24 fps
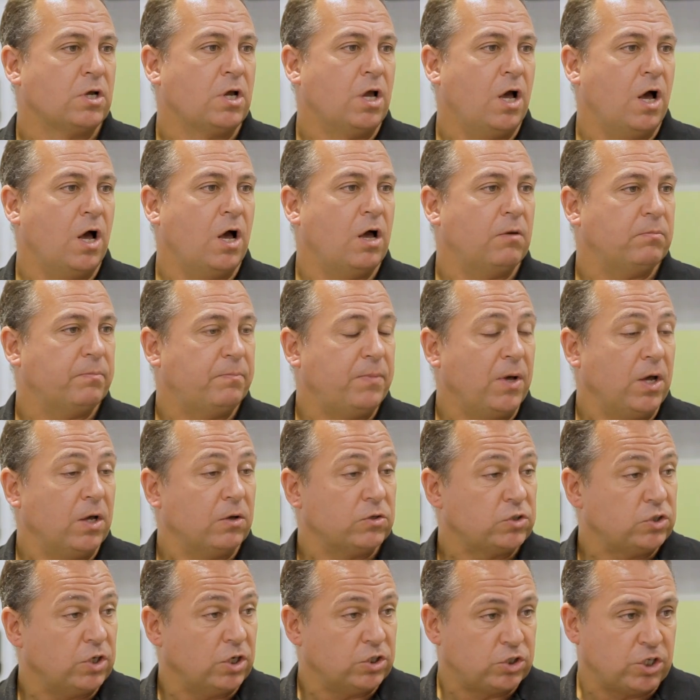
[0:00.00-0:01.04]
Um,
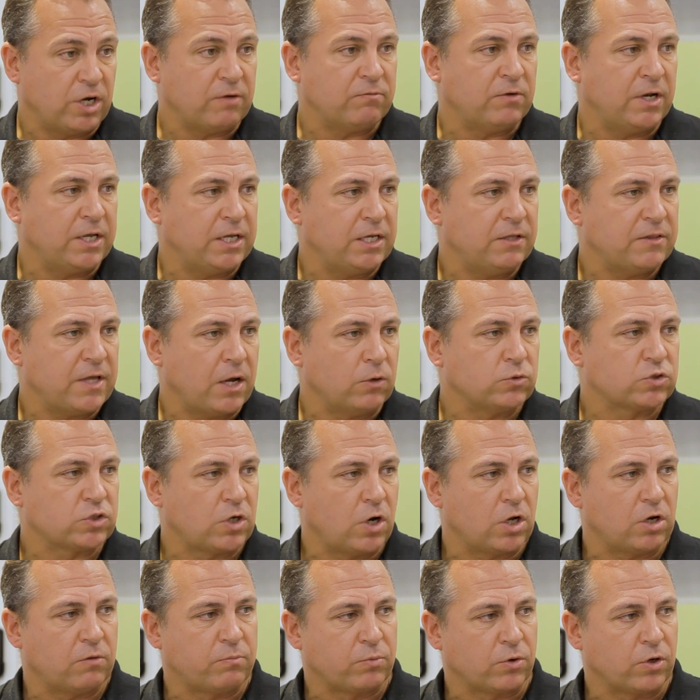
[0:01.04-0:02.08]
but generally, those
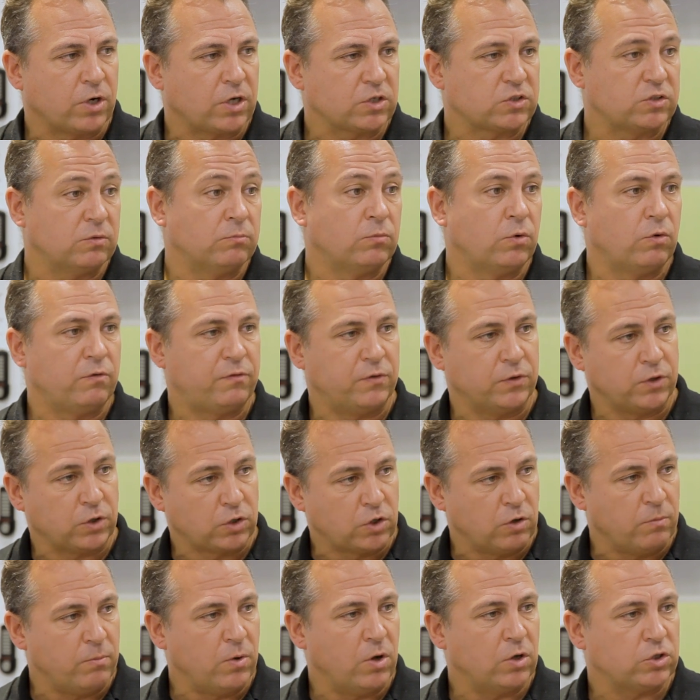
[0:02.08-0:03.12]
kind of products are more for the
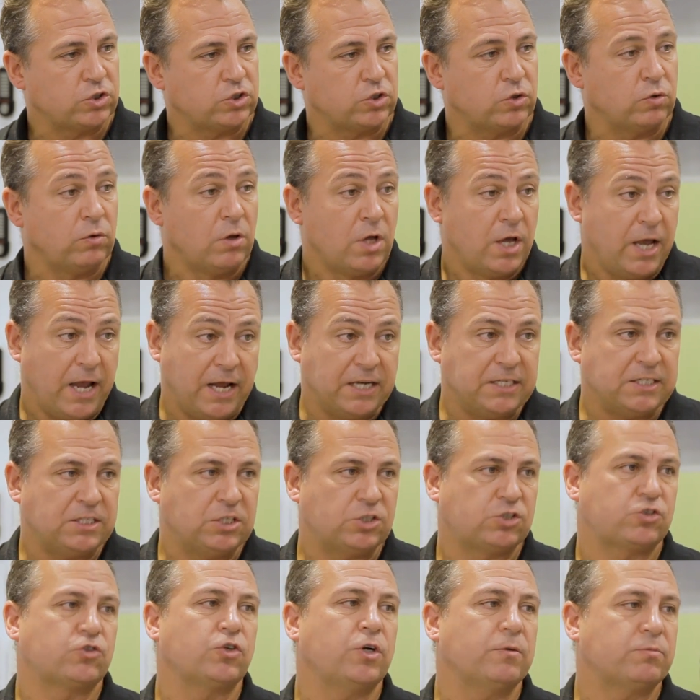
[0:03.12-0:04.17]
commercial. LED
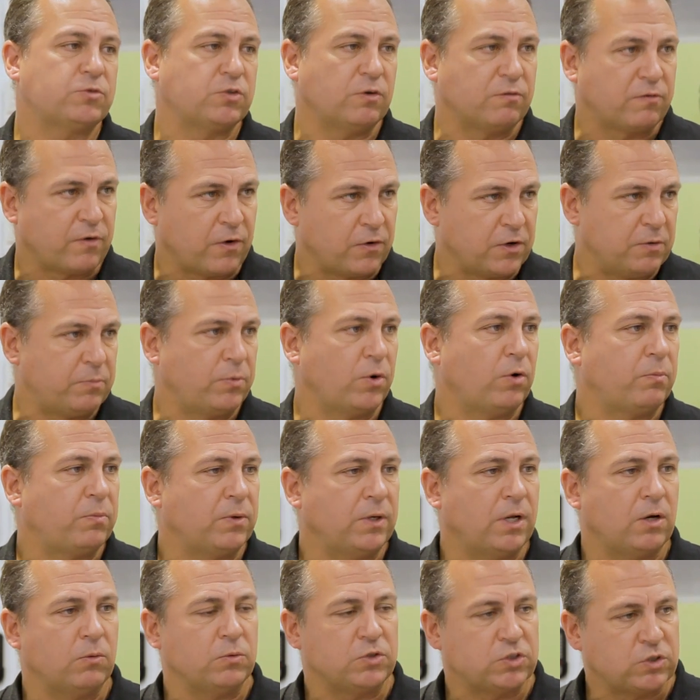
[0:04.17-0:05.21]
strips are very
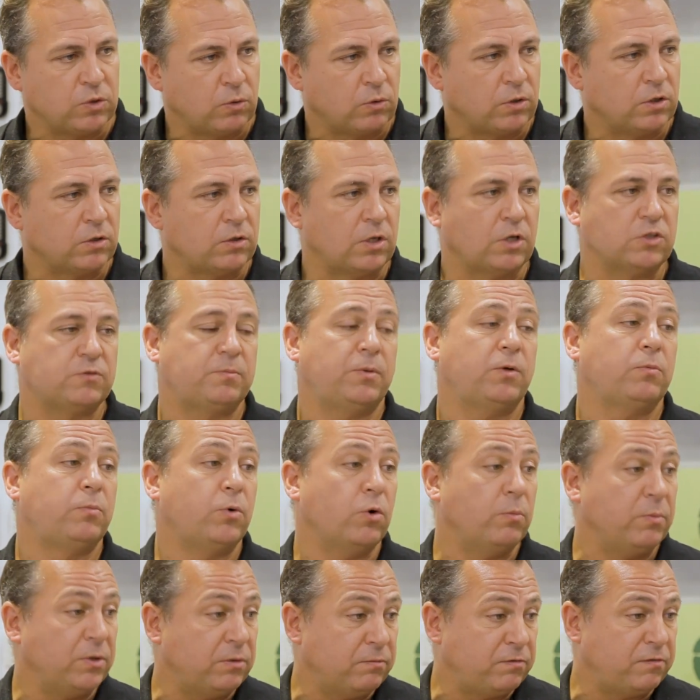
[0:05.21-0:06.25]
popular. We saw a lot of those people put
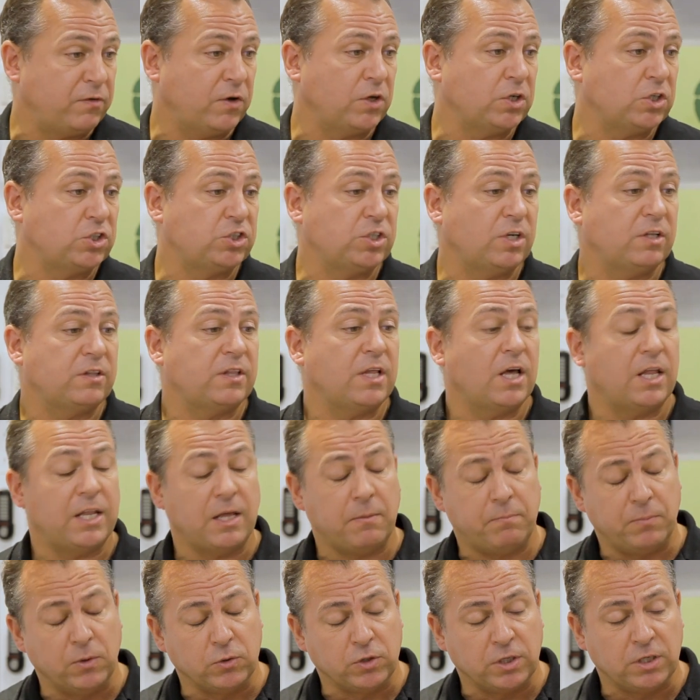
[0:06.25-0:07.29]
them in furniture. They're
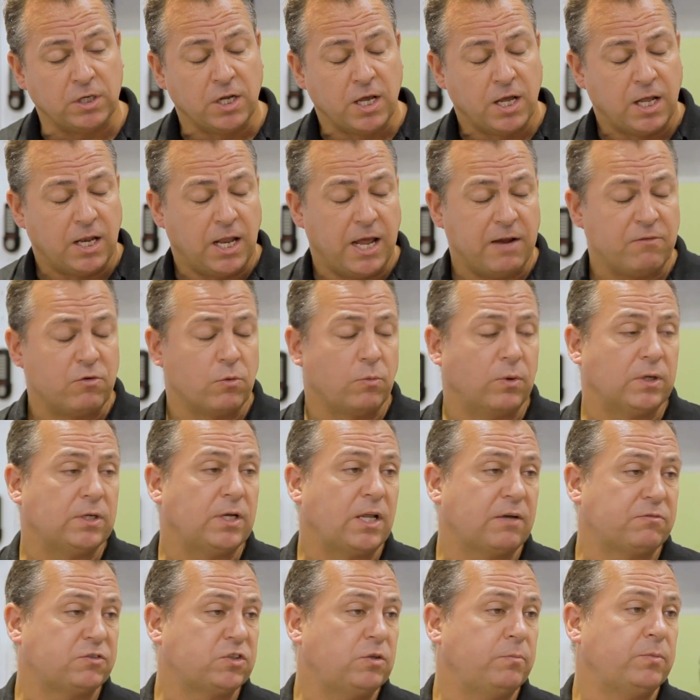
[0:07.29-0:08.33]
building, everyone
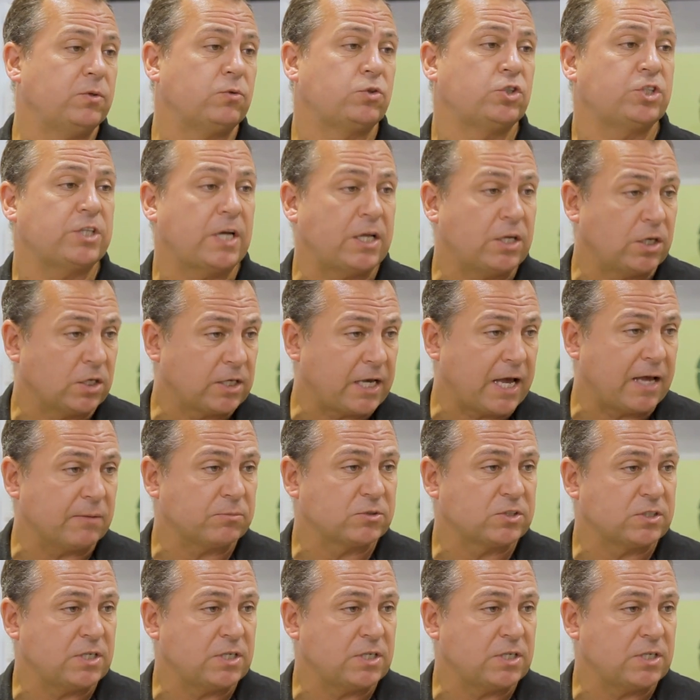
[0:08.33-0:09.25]
loves to build shadow gaps